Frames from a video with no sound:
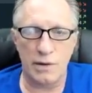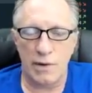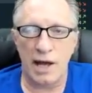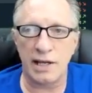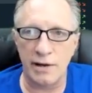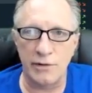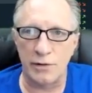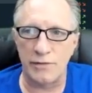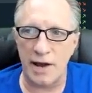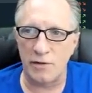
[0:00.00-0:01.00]
any of
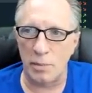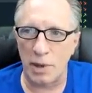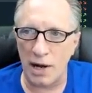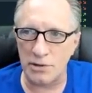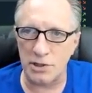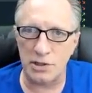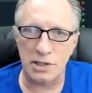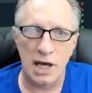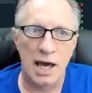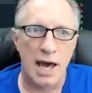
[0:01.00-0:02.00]
your favorite
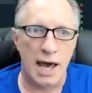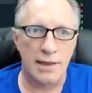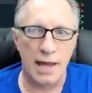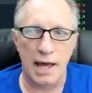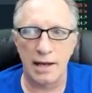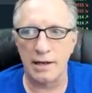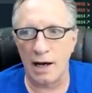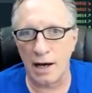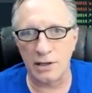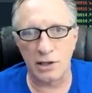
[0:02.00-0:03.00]
browsers, and then
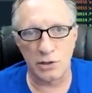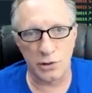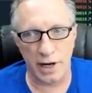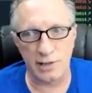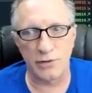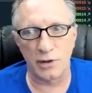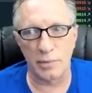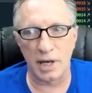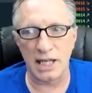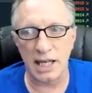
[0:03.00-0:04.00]
you can transfer the
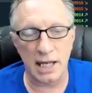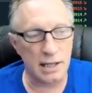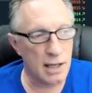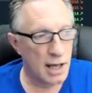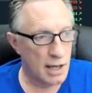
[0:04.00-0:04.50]
money in.